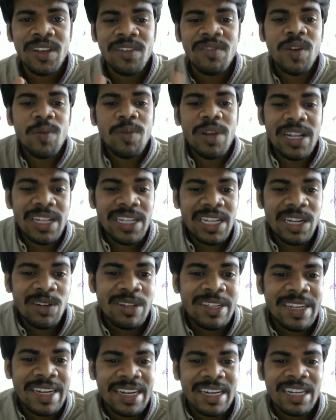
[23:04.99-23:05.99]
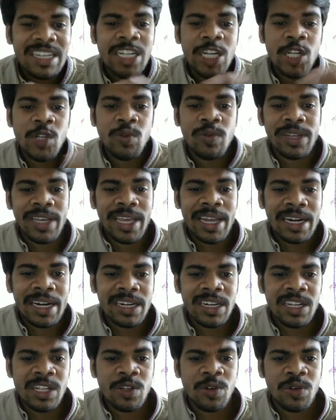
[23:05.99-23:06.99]
females have secondary sexual
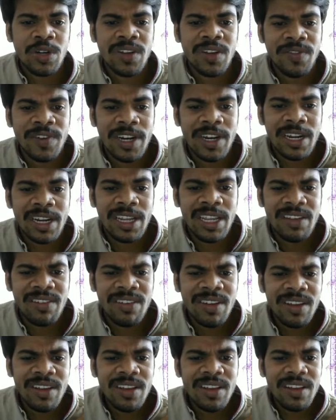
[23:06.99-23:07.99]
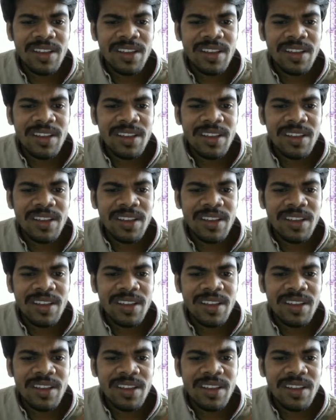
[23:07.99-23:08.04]
characters. So, definitely,